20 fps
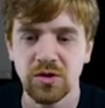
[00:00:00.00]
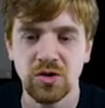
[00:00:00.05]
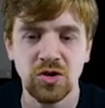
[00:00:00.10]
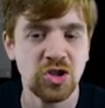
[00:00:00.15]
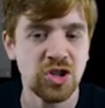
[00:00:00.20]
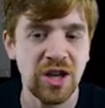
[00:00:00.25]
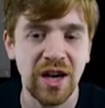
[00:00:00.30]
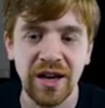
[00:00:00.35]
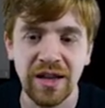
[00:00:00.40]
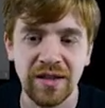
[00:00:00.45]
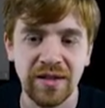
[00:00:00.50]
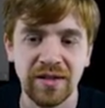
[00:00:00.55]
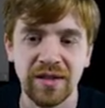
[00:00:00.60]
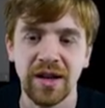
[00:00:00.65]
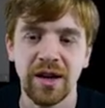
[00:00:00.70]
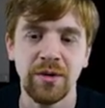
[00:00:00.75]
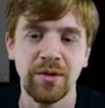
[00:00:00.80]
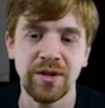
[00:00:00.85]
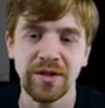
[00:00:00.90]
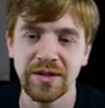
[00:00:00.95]
child,
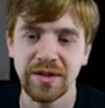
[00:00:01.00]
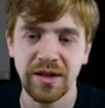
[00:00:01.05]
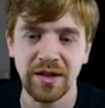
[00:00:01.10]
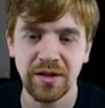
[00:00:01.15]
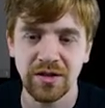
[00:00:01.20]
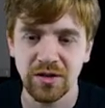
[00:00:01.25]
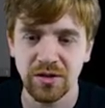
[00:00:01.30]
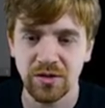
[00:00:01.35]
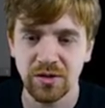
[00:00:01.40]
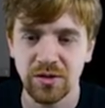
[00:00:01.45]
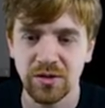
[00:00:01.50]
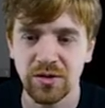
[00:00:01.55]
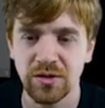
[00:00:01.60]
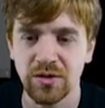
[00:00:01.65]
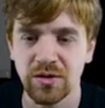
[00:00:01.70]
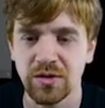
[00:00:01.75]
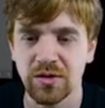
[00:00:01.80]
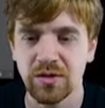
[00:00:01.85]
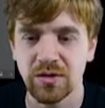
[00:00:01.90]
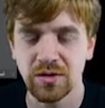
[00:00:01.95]
I will say
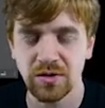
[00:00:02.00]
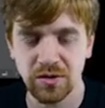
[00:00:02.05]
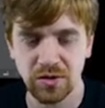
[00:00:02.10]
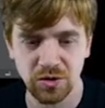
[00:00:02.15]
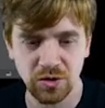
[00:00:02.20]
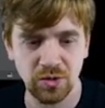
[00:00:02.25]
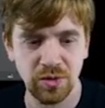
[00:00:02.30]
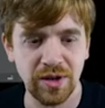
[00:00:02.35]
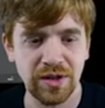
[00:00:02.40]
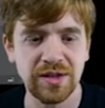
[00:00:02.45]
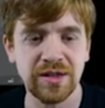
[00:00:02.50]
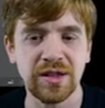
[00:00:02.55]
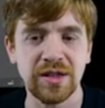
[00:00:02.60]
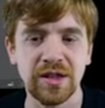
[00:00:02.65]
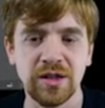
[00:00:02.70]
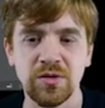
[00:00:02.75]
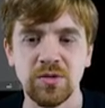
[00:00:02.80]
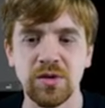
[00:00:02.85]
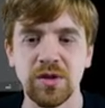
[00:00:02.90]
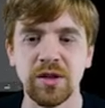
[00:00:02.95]
the one that
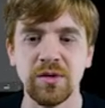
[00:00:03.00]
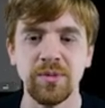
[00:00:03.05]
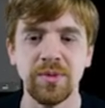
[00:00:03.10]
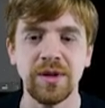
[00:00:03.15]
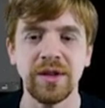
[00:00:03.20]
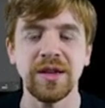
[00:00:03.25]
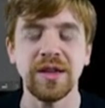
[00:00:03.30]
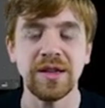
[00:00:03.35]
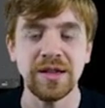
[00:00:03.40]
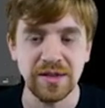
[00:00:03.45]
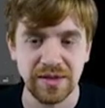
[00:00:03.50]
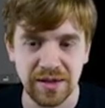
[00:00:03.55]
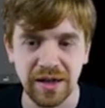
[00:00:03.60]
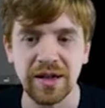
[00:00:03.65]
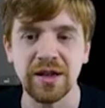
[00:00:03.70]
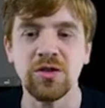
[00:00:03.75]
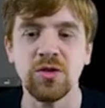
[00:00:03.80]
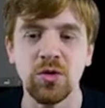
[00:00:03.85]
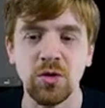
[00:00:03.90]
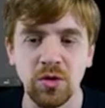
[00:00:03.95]
it will be
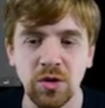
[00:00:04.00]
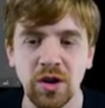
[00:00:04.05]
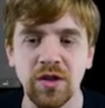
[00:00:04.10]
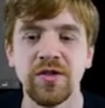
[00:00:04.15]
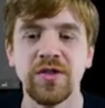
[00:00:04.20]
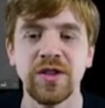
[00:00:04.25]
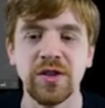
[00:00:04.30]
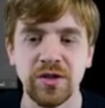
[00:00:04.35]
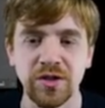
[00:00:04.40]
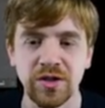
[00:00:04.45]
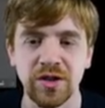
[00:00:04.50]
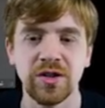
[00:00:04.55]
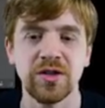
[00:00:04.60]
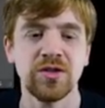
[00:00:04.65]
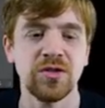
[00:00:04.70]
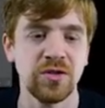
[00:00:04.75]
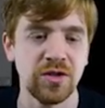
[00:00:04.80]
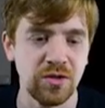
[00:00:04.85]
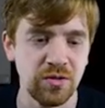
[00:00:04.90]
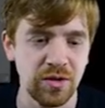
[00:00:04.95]
inside all of the
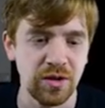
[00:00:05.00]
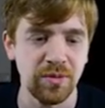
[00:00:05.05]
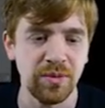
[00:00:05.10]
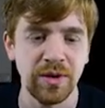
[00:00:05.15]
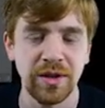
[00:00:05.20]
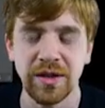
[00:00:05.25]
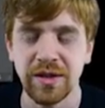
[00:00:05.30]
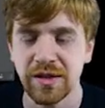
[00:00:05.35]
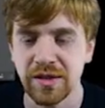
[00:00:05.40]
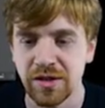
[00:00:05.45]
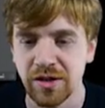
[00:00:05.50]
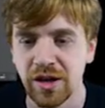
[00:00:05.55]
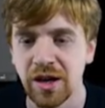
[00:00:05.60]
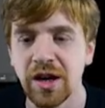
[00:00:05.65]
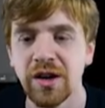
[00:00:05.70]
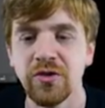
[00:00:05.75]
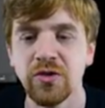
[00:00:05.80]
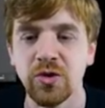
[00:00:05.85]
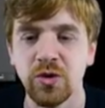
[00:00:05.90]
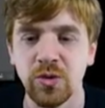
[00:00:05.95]
others, so it will be easier
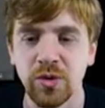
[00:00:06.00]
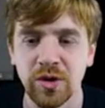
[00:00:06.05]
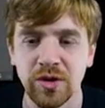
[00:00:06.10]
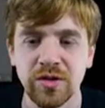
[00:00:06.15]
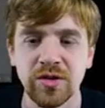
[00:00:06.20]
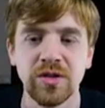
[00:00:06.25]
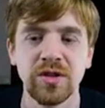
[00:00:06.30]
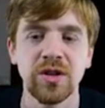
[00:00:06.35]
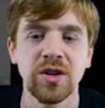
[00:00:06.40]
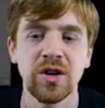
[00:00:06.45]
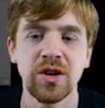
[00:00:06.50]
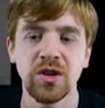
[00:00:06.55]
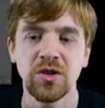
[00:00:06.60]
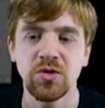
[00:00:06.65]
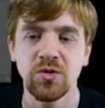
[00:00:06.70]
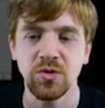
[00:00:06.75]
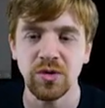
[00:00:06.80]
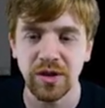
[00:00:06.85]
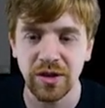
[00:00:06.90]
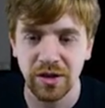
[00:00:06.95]
afterwards
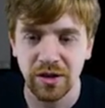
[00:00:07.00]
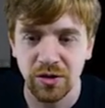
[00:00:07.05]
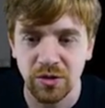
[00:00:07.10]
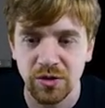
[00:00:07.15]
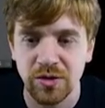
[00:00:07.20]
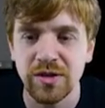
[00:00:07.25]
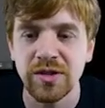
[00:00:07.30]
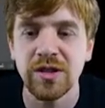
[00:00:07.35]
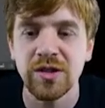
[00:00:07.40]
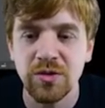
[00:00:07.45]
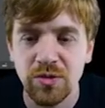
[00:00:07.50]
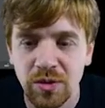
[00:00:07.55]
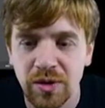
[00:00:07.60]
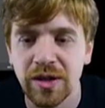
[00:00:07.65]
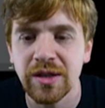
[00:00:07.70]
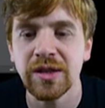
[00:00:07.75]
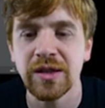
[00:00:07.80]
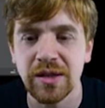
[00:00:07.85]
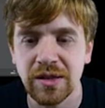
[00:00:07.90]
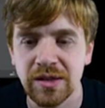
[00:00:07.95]
to include this
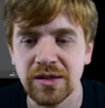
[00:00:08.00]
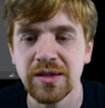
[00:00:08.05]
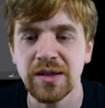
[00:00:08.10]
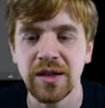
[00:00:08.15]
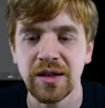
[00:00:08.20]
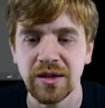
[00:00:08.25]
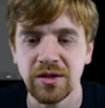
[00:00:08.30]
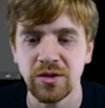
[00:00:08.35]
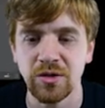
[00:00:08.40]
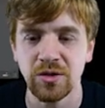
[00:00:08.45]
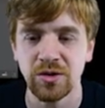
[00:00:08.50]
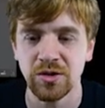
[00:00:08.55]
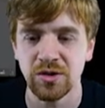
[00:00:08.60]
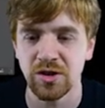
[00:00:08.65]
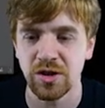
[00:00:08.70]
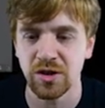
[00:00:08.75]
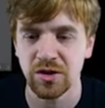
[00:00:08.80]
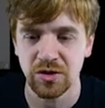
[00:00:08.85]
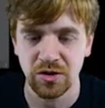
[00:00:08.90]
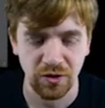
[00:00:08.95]
one inside all
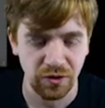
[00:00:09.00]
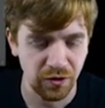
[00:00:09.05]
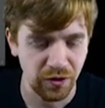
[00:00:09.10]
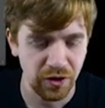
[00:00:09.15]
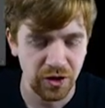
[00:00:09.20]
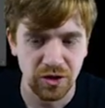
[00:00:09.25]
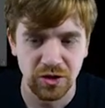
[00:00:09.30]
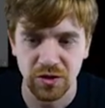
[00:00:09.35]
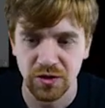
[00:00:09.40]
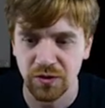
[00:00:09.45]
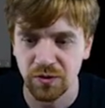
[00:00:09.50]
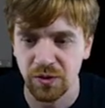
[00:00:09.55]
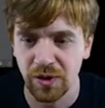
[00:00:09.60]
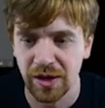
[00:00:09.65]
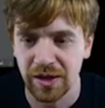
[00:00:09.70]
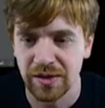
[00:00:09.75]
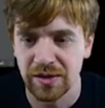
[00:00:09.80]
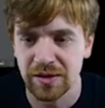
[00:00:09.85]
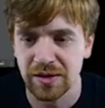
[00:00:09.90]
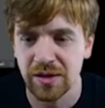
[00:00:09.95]
others. So first
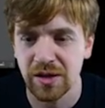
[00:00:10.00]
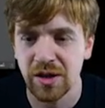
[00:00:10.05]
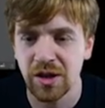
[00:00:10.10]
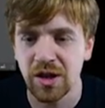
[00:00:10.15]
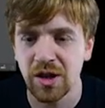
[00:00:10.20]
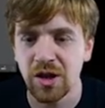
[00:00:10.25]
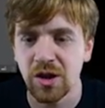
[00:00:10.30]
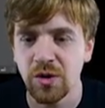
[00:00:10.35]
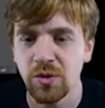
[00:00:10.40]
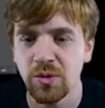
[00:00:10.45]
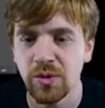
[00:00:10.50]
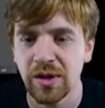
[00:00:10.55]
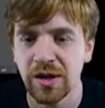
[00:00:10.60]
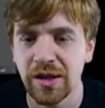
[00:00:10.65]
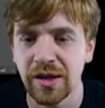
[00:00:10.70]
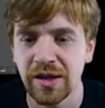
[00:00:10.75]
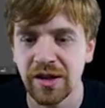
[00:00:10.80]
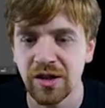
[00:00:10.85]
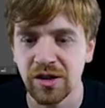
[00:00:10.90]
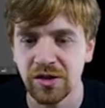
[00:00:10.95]
ones, we
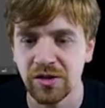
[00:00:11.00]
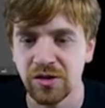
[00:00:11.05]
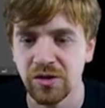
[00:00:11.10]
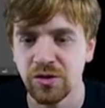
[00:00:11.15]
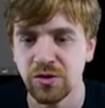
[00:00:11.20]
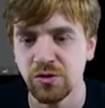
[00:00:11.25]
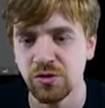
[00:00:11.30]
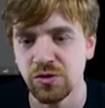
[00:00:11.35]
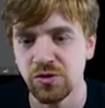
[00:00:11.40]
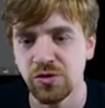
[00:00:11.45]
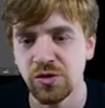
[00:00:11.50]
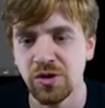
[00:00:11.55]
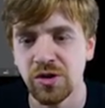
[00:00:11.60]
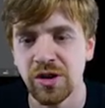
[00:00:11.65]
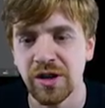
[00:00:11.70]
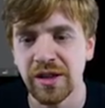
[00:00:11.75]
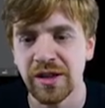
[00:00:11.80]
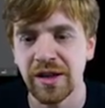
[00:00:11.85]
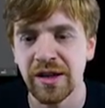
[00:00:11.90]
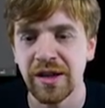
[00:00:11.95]
click on control
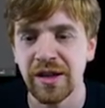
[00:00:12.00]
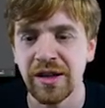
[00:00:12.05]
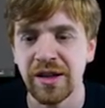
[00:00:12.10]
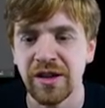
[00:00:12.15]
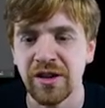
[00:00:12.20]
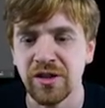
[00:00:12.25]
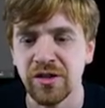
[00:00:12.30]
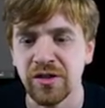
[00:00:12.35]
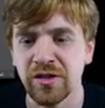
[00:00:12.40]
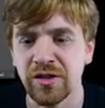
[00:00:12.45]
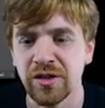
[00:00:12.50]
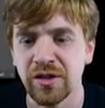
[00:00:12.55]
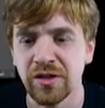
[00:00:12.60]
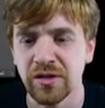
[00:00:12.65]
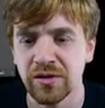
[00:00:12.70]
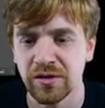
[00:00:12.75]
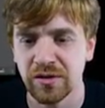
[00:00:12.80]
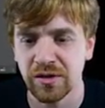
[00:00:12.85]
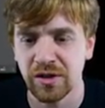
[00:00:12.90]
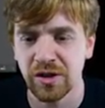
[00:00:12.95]
and I click
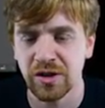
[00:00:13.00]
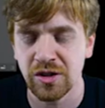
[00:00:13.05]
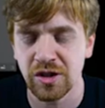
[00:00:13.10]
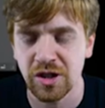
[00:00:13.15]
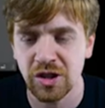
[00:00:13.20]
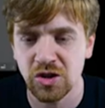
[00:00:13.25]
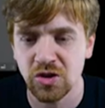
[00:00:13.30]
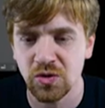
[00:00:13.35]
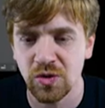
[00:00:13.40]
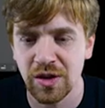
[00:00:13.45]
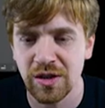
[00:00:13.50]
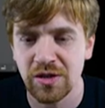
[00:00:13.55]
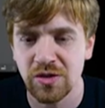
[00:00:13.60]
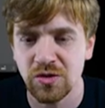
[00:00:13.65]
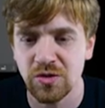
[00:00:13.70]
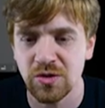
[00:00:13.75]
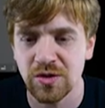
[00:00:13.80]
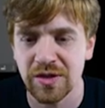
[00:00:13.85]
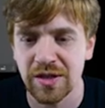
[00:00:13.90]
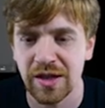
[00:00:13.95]
on each one
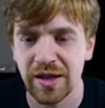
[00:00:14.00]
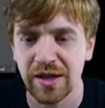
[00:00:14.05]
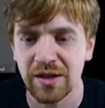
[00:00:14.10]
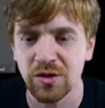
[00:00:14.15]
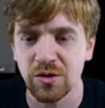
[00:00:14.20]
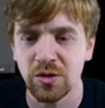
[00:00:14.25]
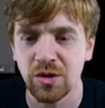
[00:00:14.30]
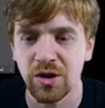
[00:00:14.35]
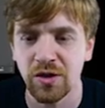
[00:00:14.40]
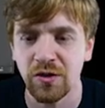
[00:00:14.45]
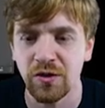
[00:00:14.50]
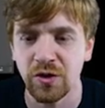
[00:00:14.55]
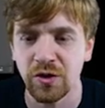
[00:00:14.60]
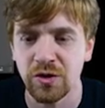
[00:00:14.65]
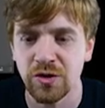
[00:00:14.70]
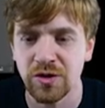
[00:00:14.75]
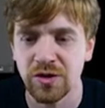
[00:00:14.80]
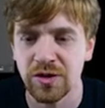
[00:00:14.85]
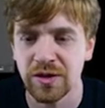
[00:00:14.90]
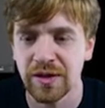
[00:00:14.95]
to select all of
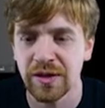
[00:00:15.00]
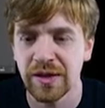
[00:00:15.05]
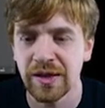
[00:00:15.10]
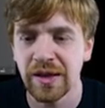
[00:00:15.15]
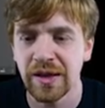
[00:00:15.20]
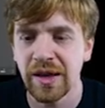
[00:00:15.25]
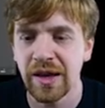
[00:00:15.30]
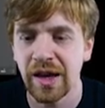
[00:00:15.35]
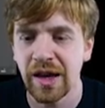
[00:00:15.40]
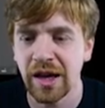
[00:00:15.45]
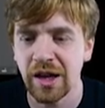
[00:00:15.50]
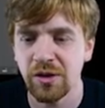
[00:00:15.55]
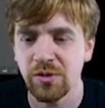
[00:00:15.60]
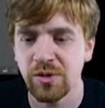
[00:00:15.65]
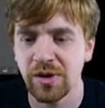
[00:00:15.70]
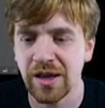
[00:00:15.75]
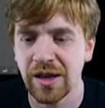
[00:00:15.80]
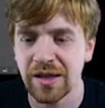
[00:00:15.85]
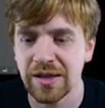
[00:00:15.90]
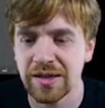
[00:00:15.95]
those, and
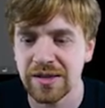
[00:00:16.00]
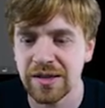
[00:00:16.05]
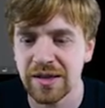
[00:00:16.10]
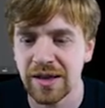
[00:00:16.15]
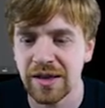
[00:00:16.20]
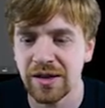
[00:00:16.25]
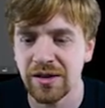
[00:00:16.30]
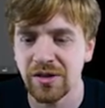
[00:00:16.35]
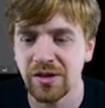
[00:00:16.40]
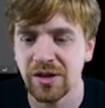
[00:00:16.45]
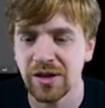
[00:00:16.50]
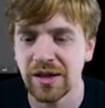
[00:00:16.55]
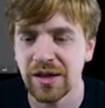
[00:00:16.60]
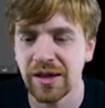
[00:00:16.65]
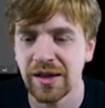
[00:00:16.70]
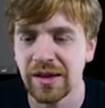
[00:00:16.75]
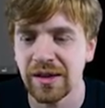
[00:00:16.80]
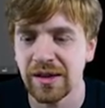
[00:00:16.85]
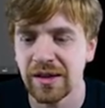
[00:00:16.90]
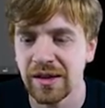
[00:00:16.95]
we can say
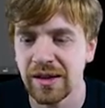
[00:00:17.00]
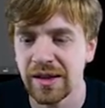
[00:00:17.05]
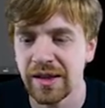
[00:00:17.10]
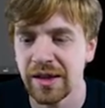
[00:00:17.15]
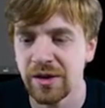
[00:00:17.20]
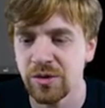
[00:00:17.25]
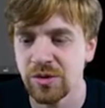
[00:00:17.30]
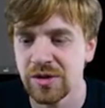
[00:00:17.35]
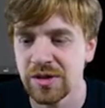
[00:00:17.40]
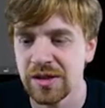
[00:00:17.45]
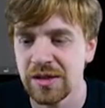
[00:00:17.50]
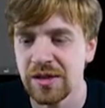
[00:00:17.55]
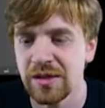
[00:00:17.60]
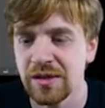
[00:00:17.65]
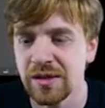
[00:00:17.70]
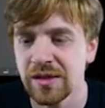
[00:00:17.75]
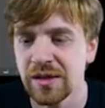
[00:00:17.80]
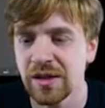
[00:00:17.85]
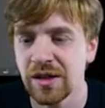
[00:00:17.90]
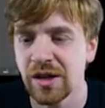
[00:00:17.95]
OK layouting
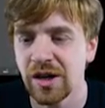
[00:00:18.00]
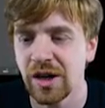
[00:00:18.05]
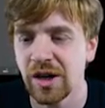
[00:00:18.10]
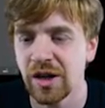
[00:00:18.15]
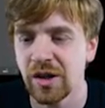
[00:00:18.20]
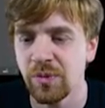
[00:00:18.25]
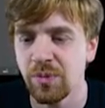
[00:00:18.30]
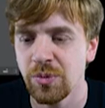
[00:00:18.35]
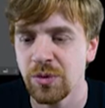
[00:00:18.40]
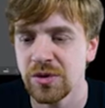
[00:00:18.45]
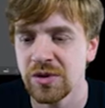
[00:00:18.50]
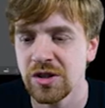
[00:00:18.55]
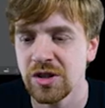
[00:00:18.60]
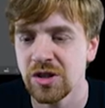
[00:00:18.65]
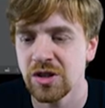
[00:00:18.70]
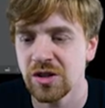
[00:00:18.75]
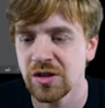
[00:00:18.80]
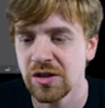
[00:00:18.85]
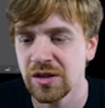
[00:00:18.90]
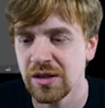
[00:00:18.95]
and
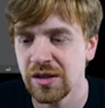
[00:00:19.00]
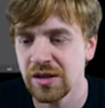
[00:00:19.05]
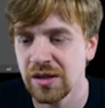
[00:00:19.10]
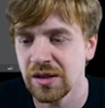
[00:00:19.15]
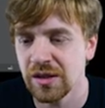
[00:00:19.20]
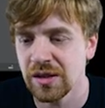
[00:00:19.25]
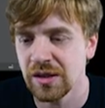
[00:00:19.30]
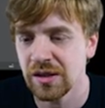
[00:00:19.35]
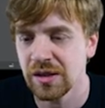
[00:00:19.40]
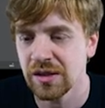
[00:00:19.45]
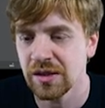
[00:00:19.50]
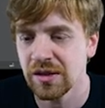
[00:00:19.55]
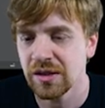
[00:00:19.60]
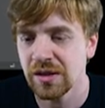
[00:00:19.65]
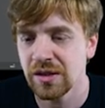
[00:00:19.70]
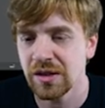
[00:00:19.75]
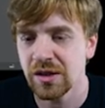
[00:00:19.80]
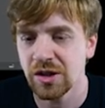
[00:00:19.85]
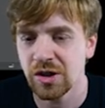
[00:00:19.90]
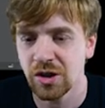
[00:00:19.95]
positioning in
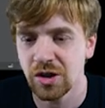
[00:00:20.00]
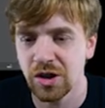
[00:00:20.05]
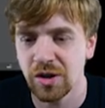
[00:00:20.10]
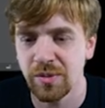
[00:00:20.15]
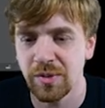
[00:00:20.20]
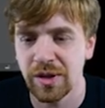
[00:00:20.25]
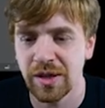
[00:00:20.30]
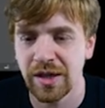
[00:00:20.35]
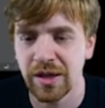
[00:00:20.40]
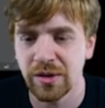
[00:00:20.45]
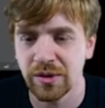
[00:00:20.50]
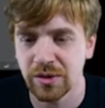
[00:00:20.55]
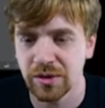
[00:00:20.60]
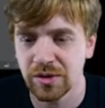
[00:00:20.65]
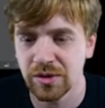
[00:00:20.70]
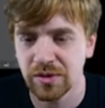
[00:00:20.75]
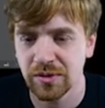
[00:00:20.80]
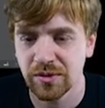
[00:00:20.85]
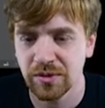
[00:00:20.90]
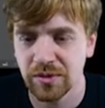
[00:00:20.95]
column
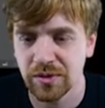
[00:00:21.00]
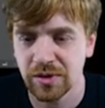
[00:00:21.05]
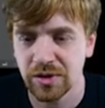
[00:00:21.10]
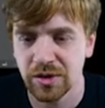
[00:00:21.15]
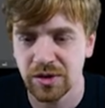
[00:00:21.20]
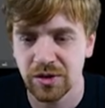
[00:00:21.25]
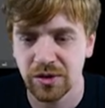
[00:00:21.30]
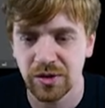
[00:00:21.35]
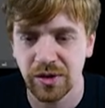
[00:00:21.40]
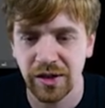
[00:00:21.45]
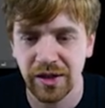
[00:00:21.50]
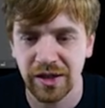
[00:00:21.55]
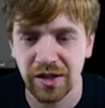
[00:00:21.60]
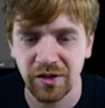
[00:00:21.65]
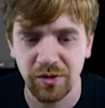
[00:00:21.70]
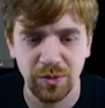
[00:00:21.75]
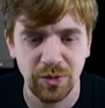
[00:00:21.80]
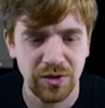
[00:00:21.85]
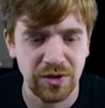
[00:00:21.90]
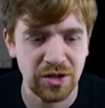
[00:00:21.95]
layout. So I
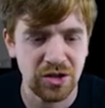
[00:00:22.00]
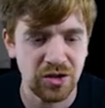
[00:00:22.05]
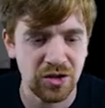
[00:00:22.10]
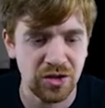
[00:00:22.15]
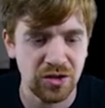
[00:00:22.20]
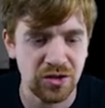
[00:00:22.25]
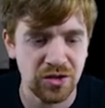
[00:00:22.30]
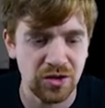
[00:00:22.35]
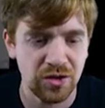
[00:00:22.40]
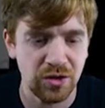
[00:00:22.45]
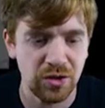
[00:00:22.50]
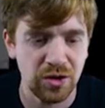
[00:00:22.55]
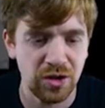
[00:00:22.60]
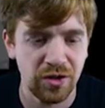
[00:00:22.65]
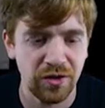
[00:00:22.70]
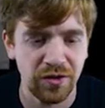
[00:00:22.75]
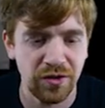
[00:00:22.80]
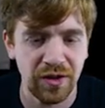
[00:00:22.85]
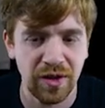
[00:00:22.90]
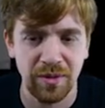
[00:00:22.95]
have positions all
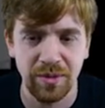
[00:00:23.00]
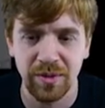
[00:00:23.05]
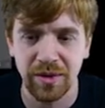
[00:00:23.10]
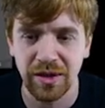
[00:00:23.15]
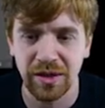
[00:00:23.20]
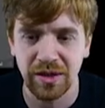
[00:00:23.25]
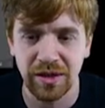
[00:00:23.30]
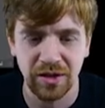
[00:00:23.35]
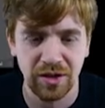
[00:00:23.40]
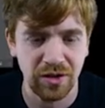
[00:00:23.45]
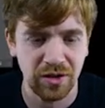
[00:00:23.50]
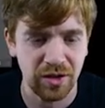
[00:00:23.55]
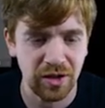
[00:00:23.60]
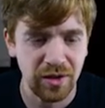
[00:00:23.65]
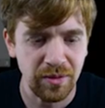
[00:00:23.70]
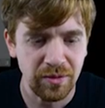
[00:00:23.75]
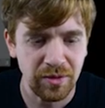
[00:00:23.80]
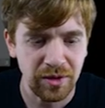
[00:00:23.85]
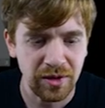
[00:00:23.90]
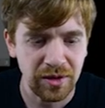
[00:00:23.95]
of them in
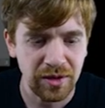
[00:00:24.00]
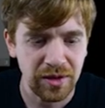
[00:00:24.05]
column.